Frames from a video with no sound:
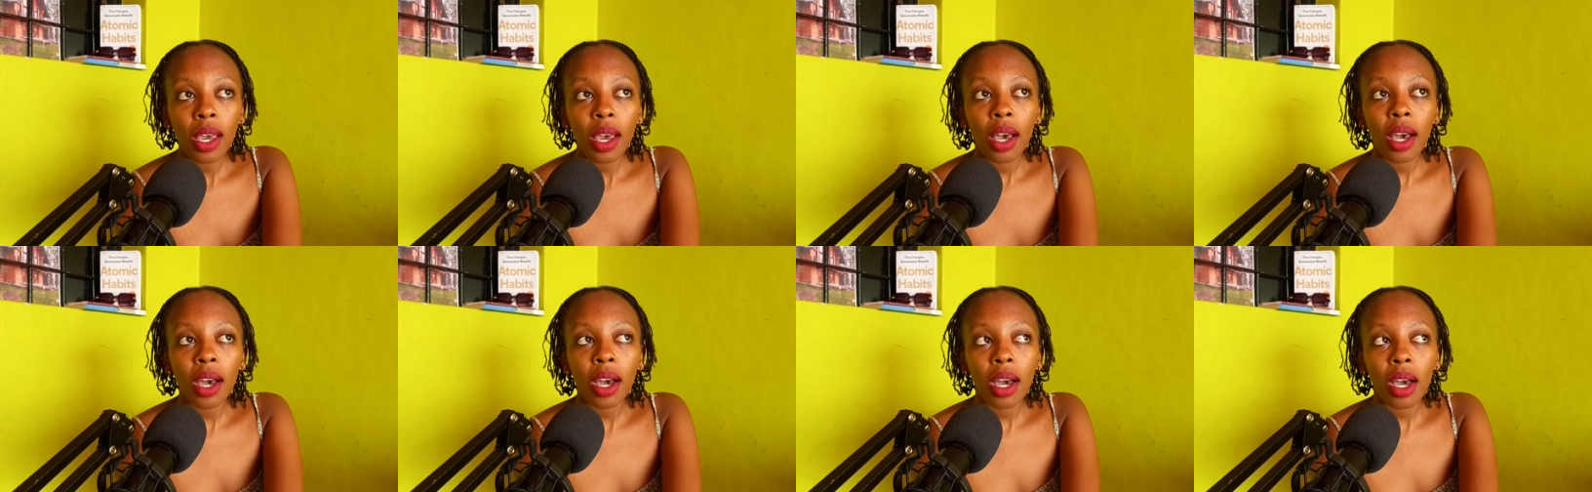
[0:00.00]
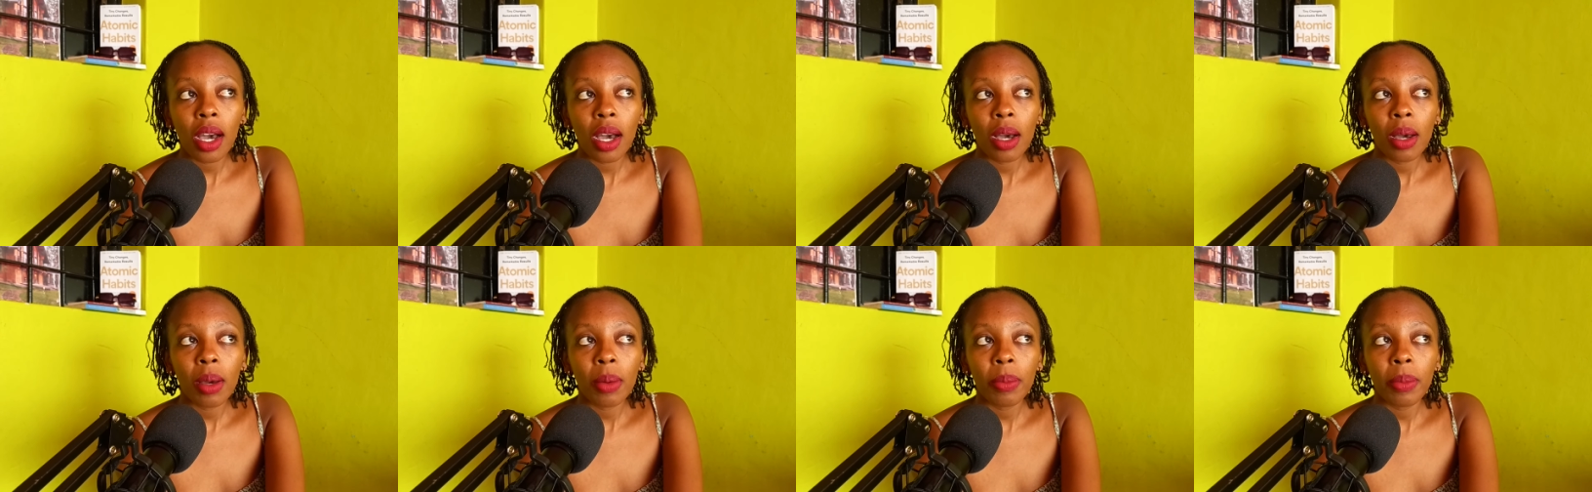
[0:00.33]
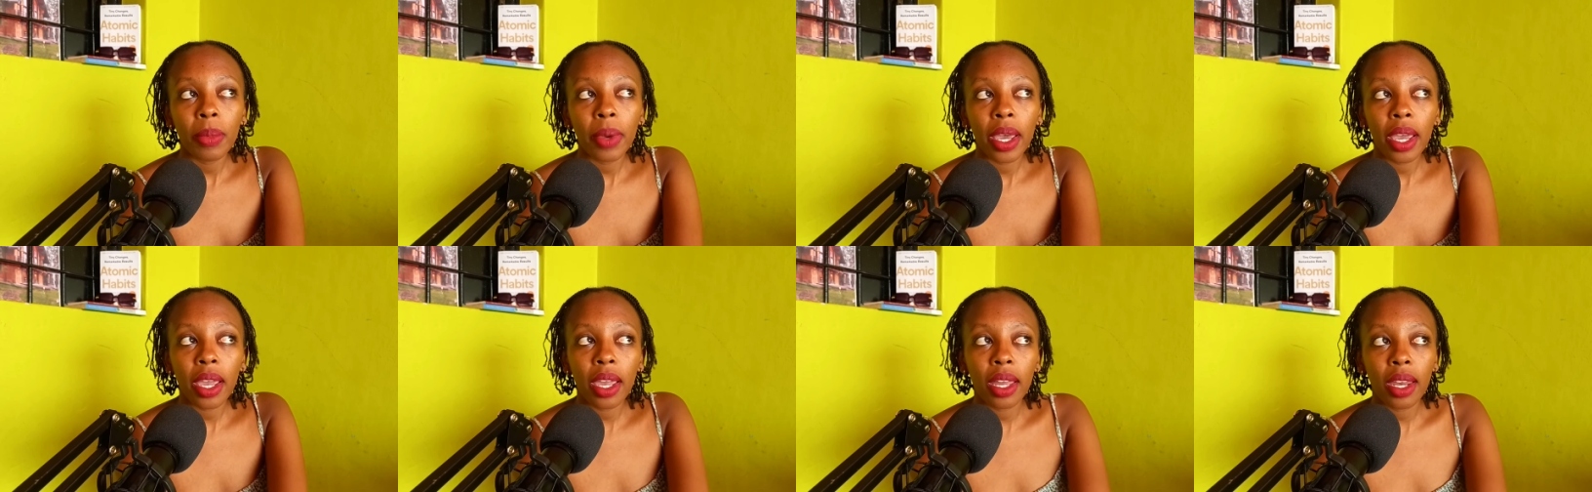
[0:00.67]

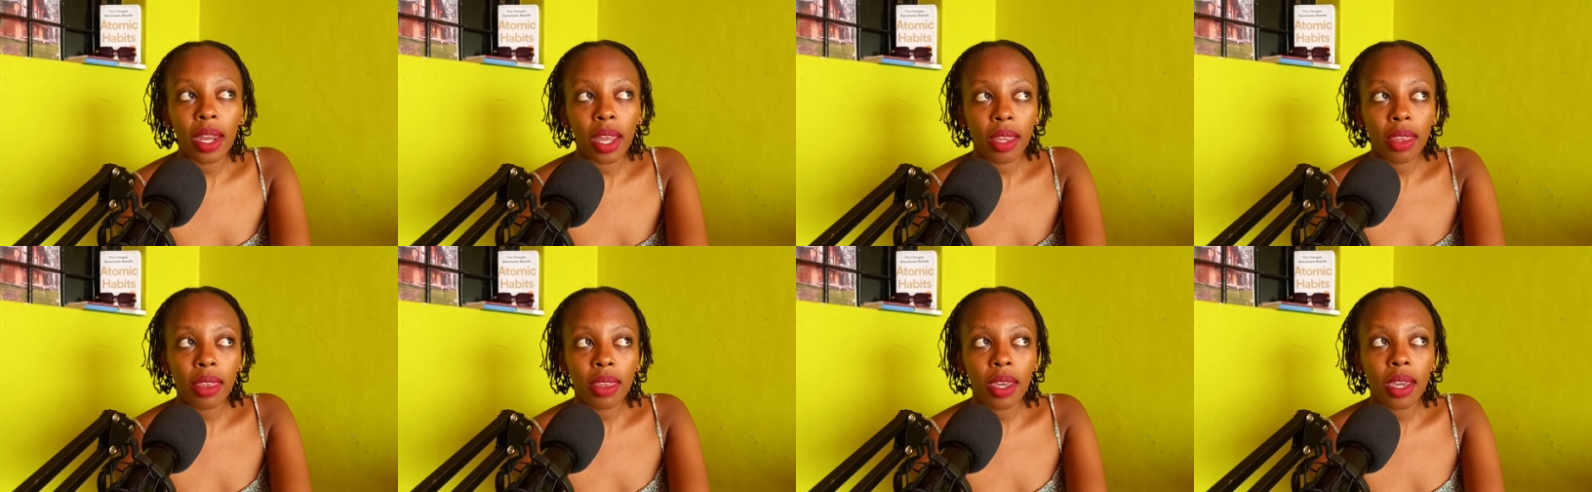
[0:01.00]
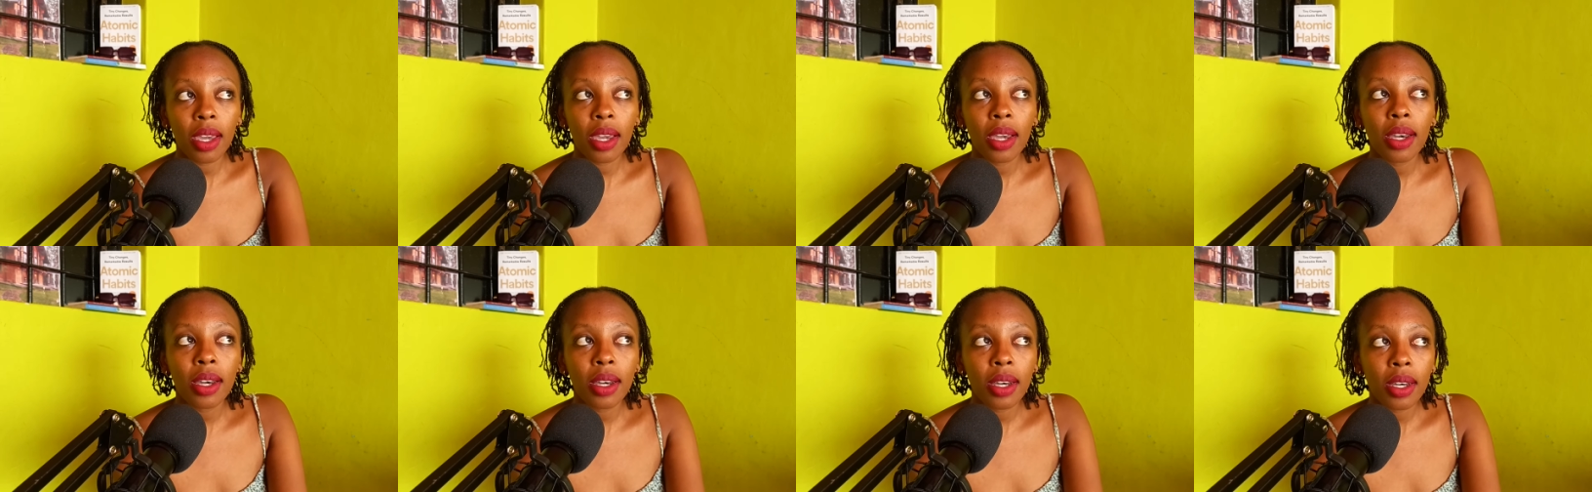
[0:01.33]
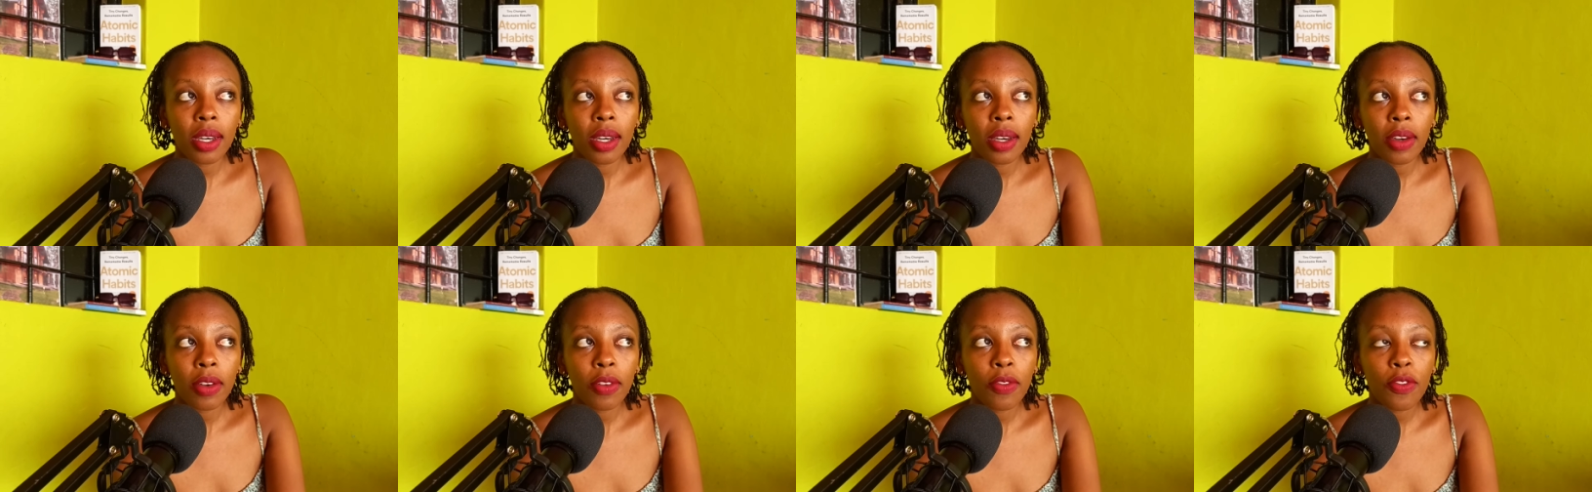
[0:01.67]
Um, and I think
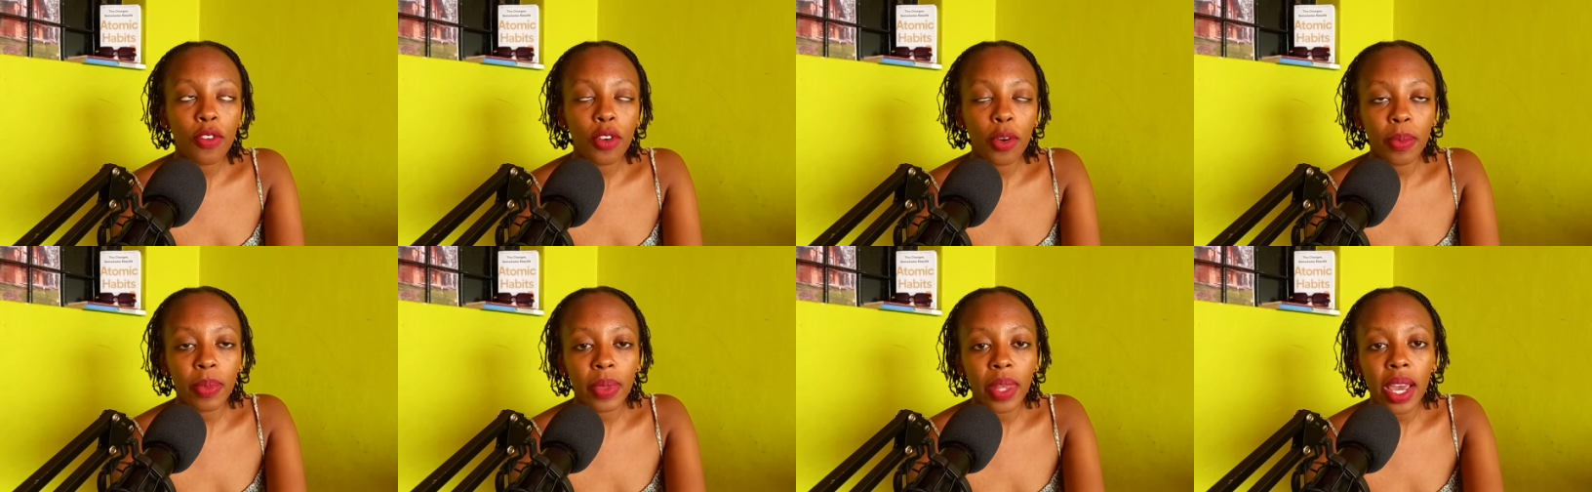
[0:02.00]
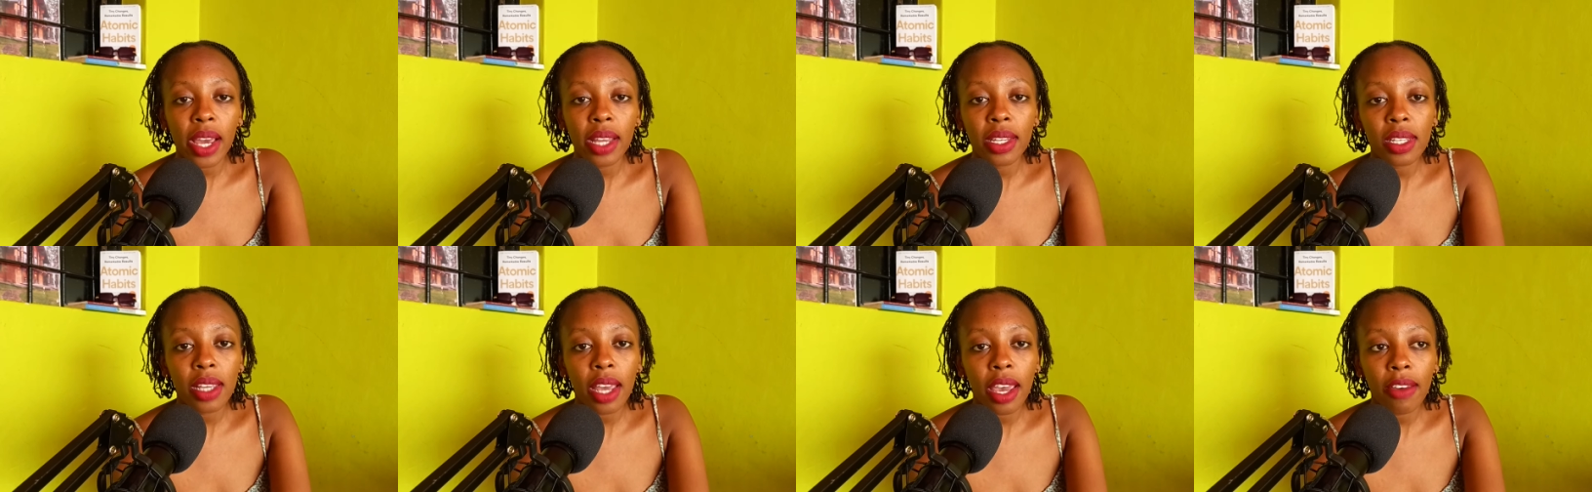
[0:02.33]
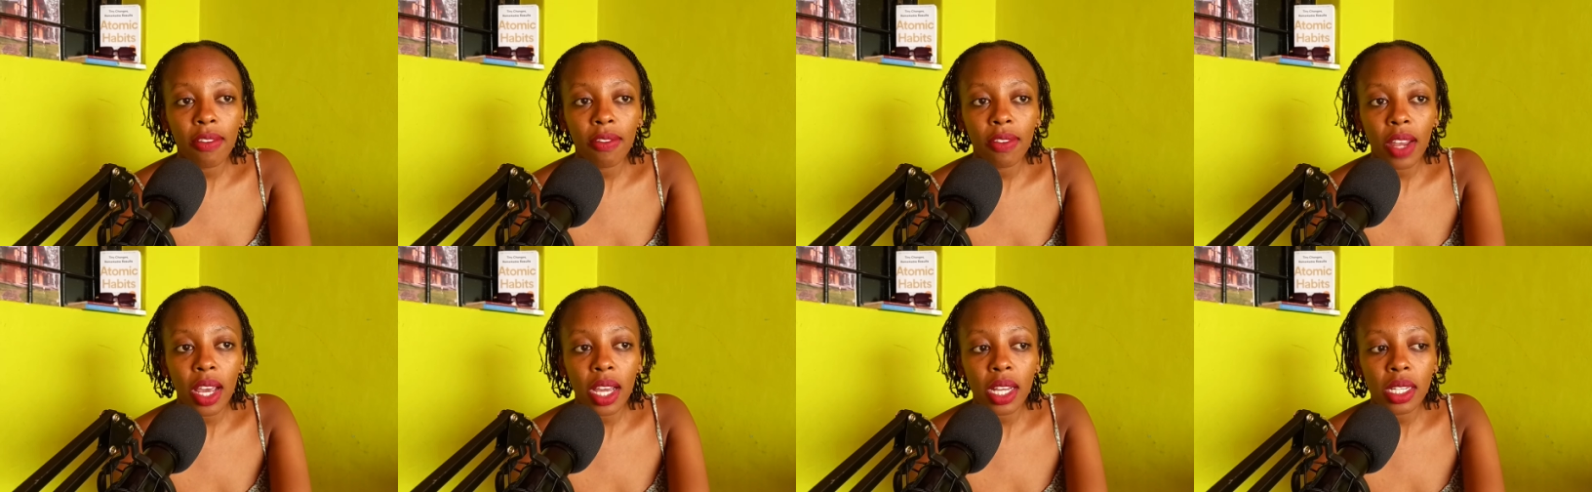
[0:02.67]
from that I
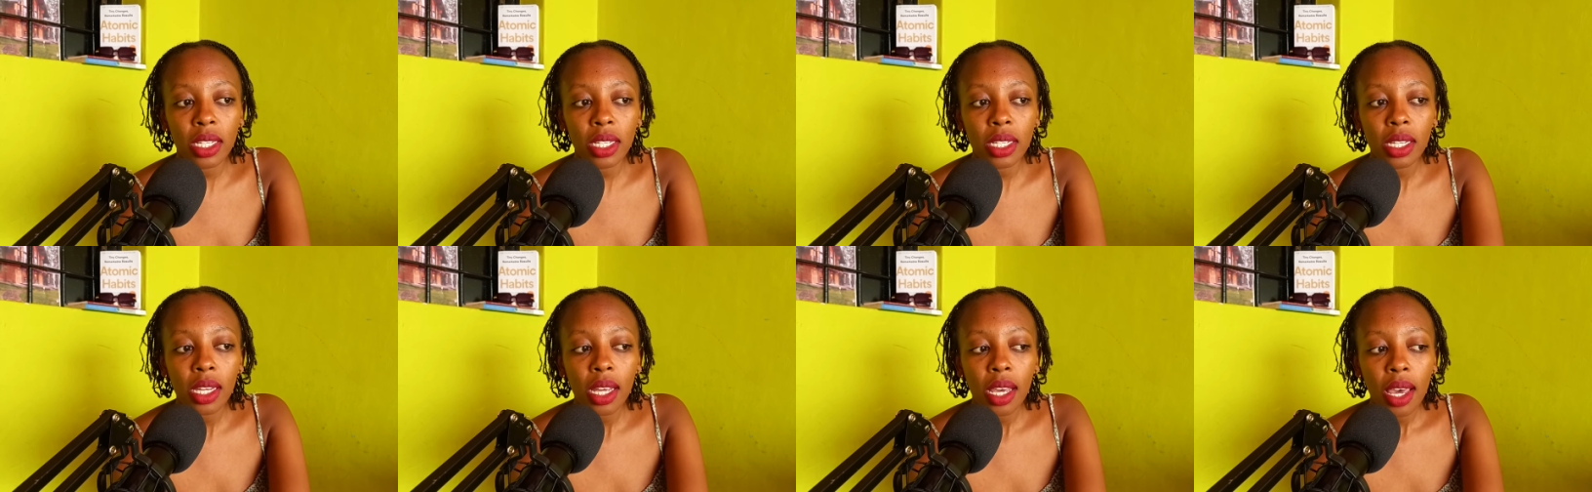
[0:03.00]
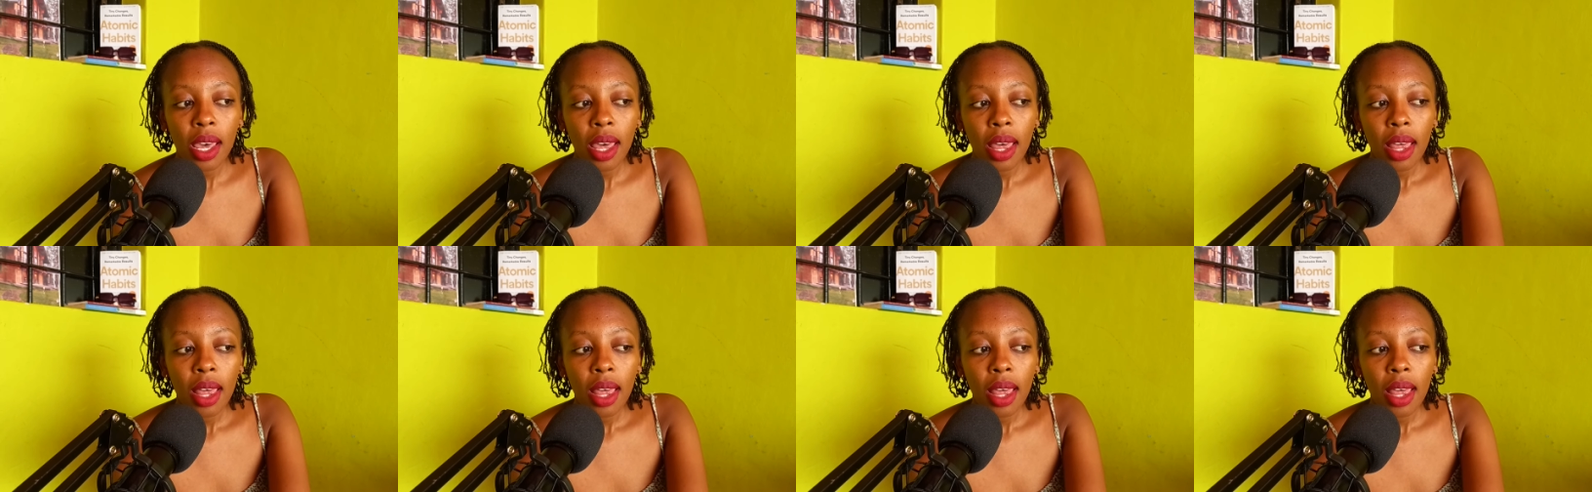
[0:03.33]
have learned